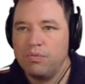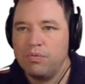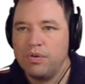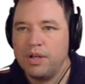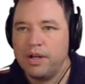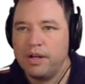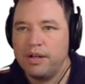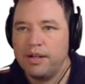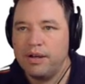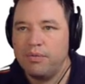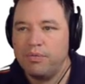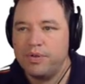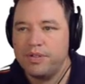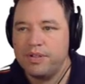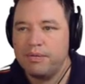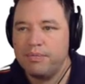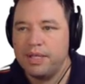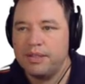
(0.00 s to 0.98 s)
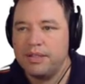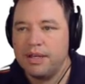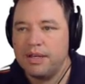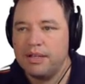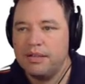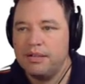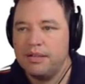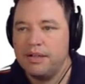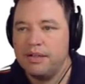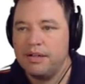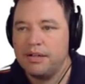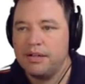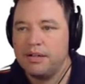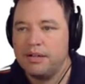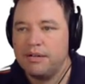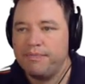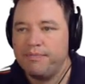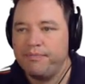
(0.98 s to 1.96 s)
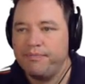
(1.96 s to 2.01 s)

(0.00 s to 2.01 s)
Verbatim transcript: right now we're just going to make that clear.